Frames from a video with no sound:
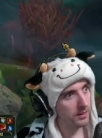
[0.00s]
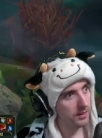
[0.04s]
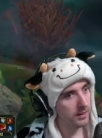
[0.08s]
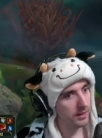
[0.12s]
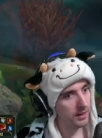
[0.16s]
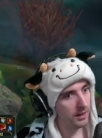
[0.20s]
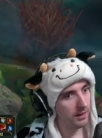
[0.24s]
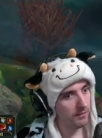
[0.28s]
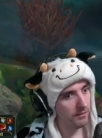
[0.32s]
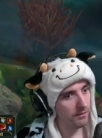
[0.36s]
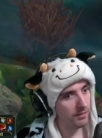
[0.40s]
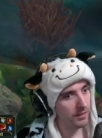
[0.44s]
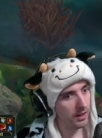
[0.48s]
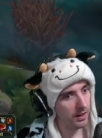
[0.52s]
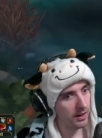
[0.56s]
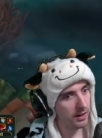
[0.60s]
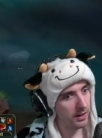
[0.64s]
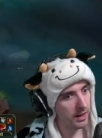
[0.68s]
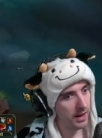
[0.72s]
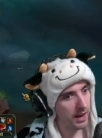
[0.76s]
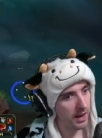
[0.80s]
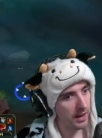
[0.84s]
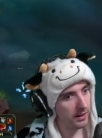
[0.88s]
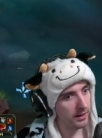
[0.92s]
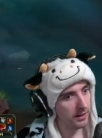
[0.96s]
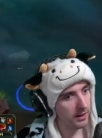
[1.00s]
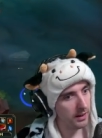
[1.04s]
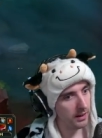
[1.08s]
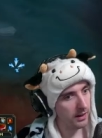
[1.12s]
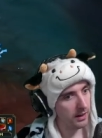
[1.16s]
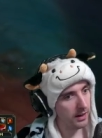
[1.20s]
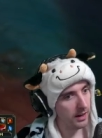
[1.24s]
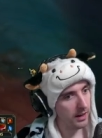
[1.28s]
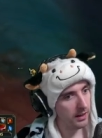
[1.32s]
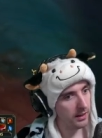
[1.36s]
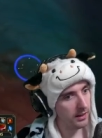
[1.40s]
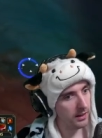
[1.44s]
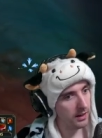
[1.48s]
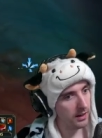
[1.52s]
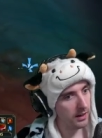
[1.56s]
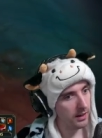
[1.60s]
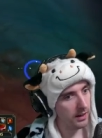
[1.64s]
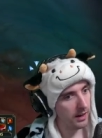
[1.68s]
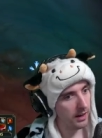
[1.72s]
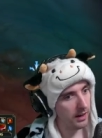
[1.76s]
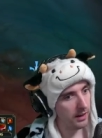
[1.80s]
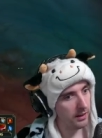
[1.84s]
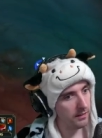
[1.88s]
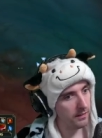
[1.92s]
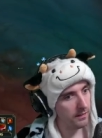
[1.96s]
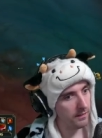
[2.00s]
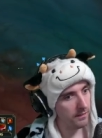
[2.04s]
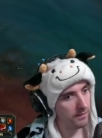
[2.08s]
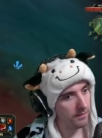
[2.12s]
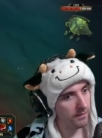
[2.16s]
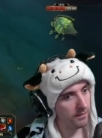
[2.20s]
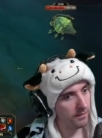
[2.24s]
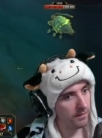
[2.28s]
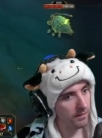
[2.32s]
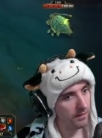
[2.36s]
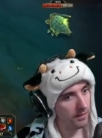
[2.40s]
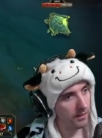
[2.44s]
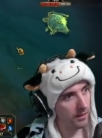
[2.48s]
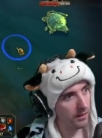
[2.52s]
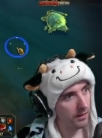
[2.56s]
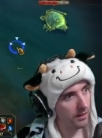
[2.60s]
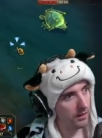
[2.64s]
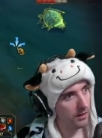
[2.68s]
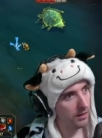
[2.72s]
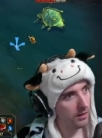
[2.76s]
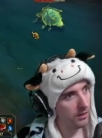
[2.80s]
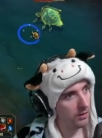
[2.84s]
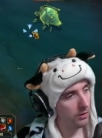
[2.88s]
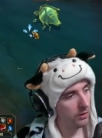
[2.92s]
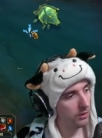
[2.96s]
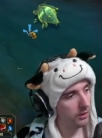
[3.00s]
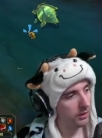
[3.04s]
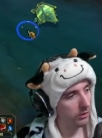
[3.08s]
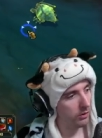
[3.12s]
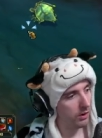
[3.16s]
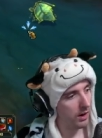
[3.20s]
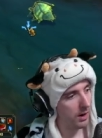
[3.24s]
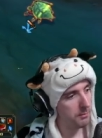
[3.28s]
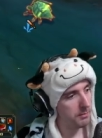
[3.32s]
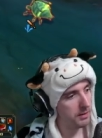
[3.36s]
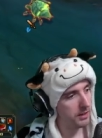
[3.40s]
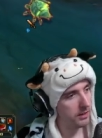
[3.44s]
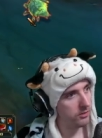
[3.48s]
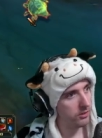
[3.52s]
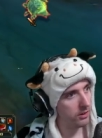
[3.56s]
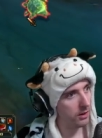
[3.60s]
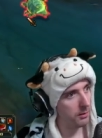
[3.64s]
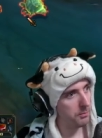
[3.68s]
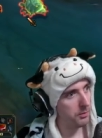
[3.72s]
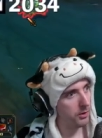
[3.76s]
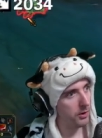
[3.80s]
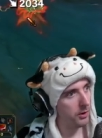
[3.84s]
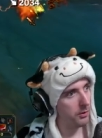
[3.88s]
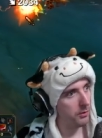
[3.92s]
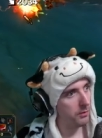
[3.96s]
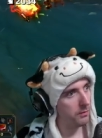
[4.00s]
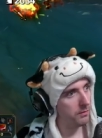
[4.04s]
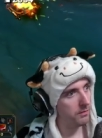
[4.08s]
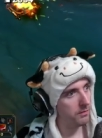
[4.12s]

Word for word: Yep, none of that, none of that, none of that. Well, oh, the crab is up, though.